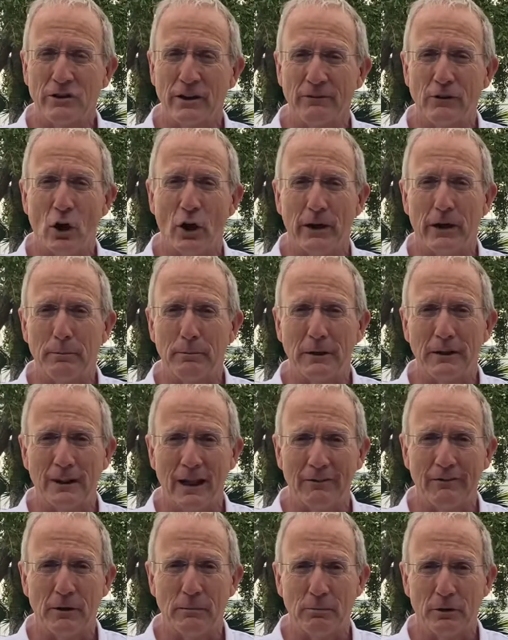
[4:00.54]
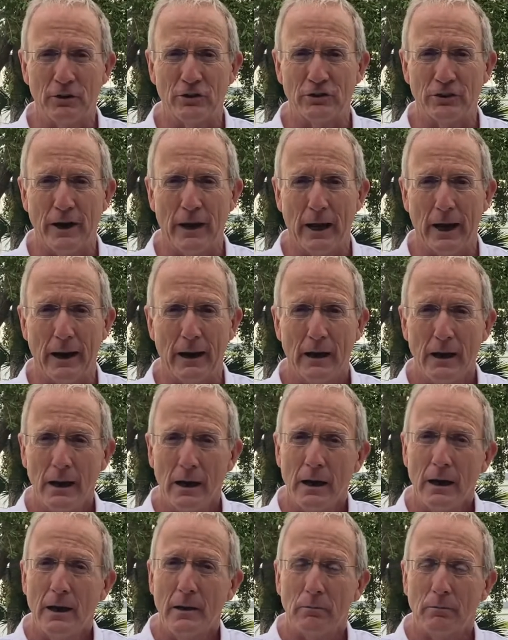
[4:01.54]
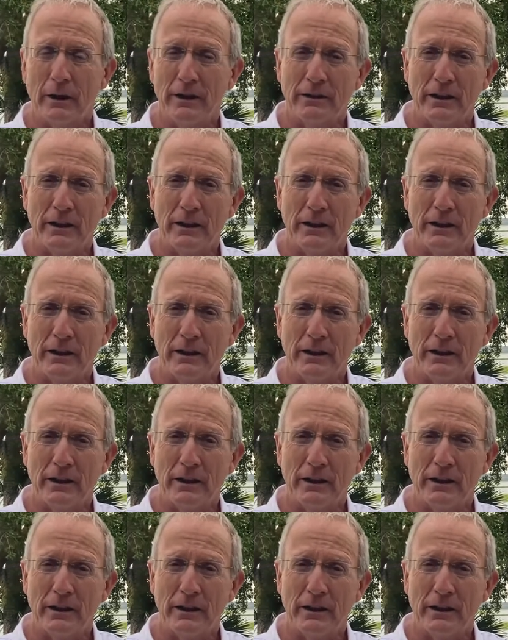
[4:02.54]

have gone up 11%. But